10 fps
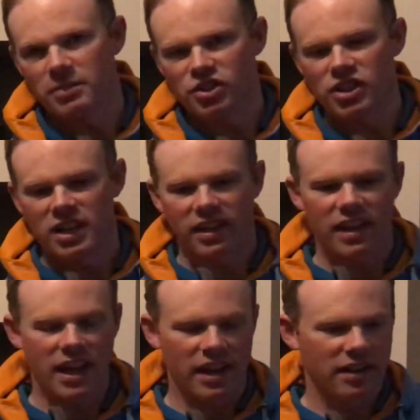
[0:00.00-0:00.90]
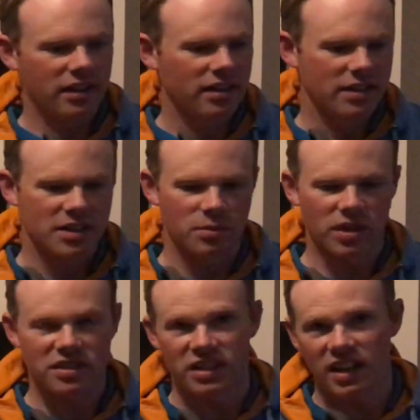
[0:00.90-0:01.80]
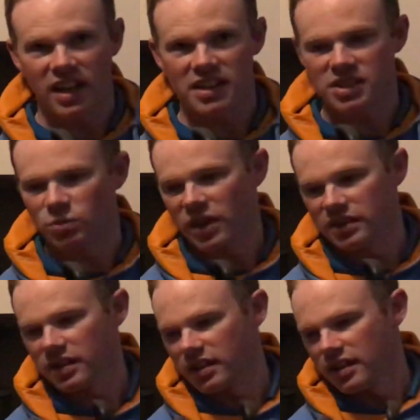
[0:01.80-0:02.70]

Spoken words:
machine again is because the last one,